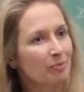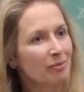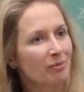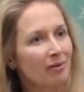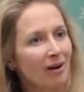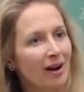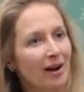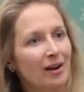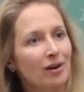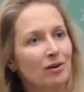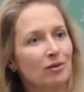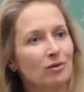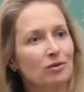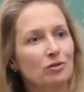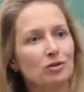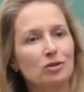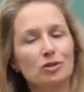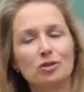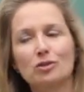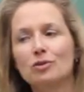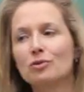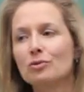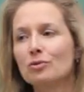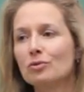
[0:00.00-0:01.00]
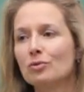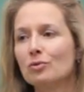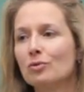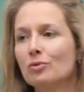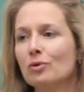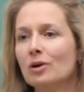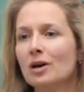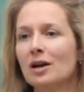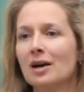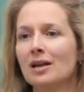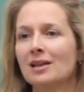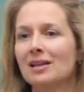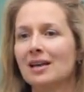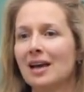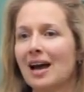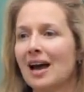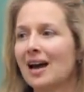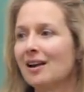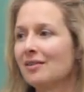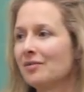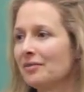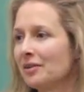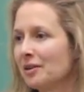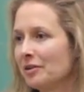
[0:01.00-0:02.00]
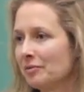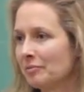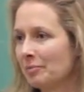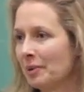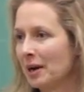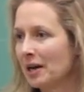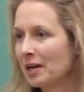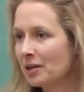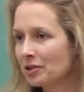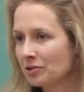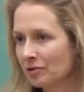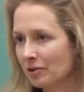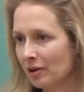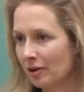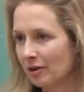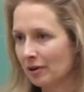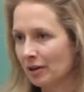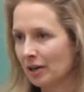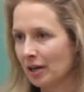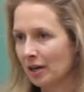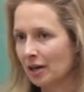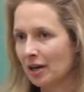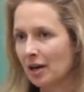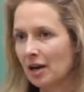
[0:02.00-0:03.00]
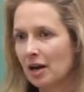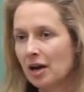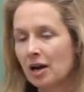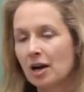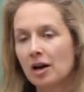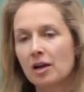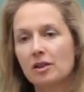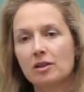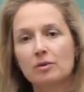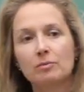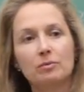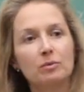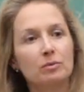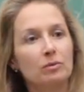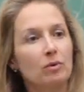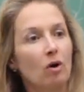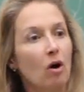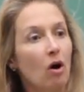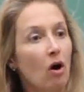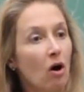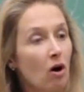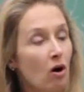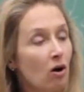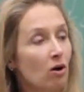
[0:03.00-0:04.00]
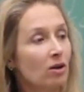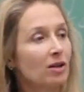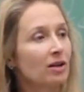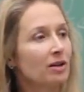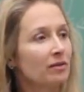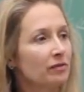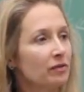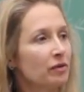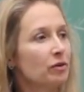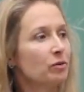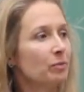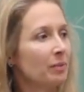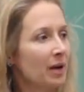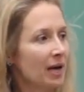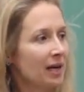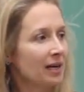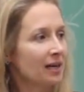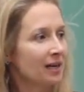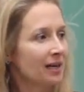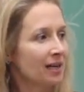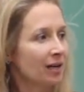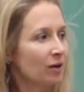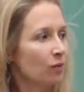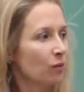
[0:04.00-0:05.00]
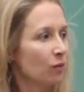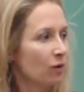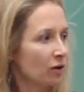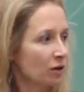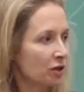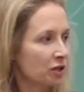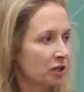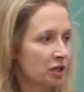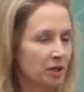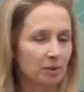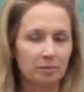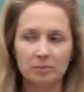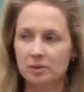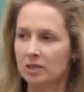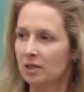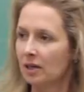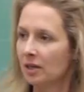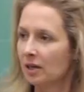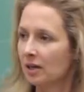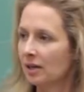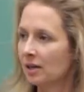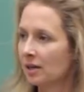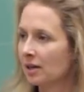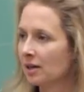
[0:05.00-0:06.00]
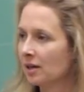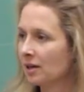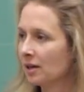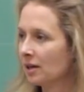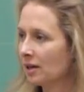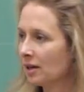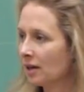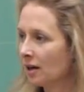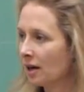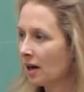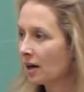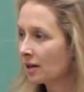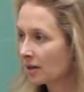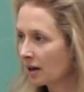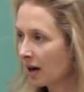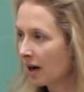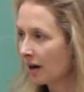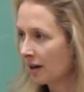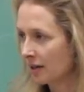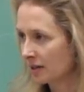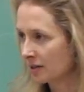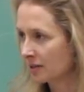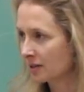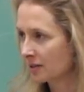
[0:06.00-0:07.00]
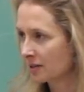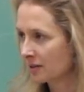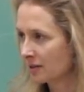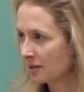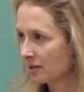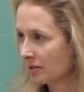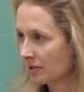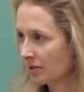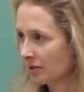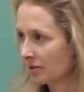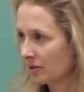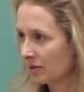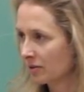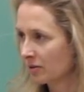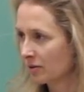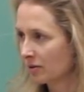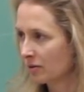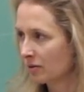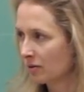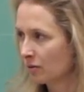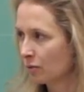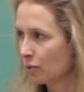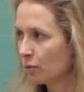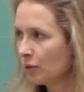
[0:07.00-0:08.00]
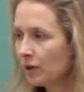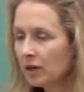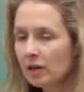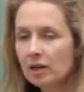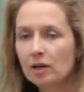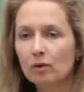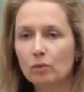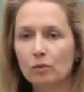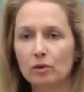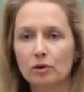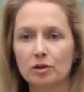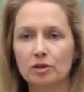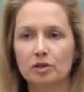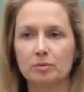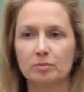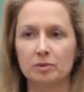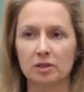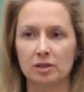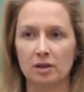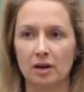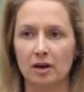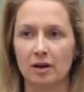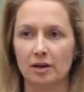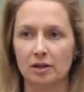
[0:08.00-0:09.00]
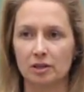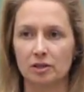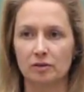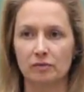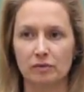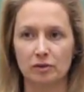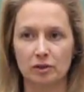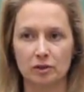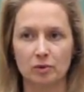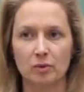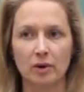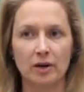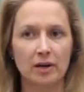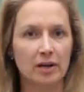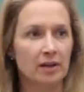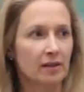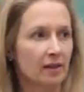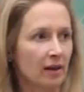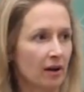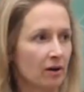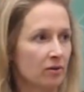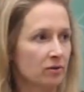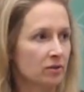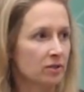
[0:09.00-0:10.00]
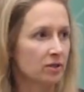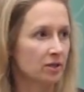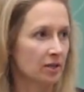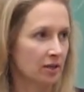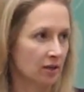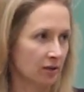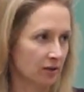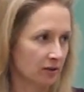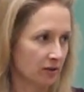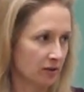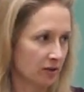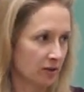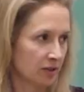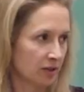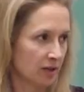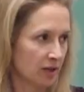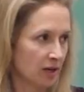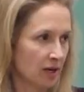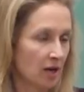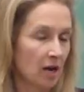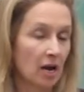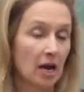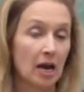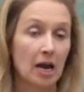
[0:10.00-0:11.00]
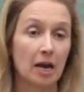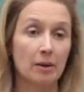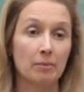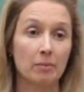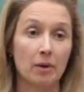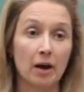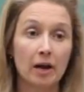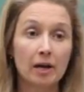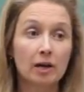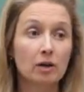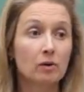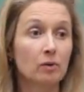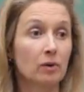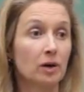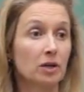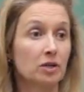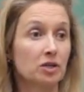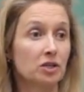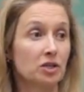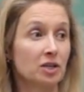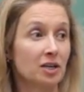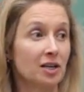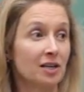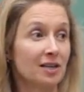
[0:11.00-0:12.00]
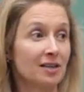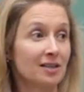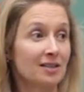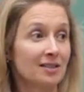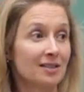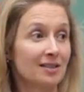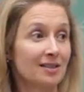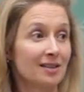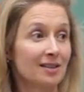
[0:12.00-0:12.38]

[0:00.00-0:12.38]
prior to the advent of patriarchy, the, all of humanity worshipped a goddess. We worshiped a goddess for 20,000 years. And my question is,